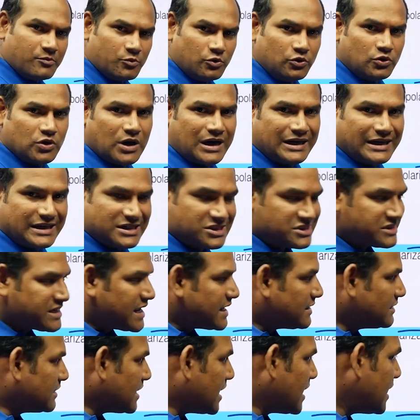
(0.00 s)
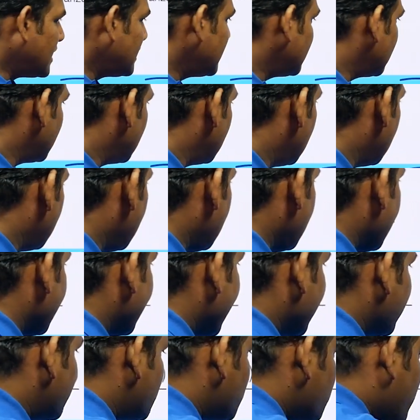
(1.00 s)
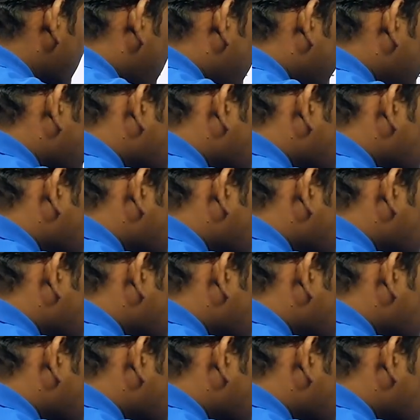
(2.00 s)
able to understand that h bar